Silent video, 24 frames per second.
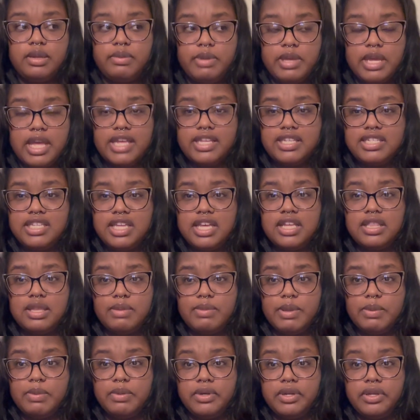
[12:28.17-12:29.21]
I see other
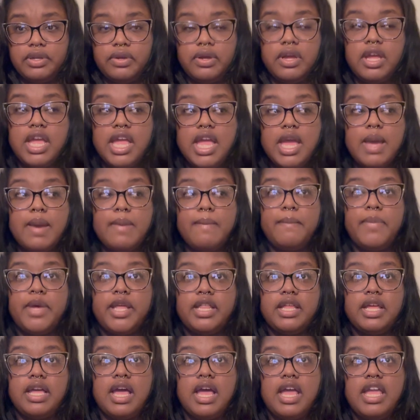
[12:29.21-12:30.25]
people do.
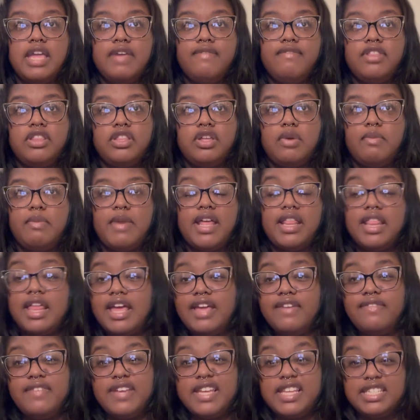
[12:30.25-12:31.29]
But even though my
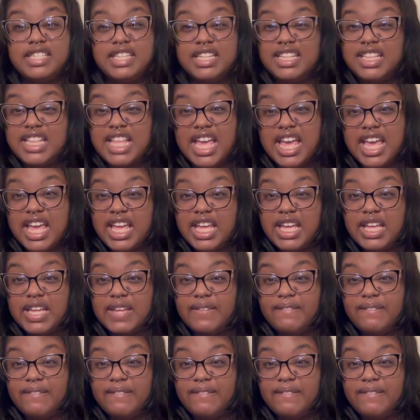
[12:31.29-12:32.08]
life isn't that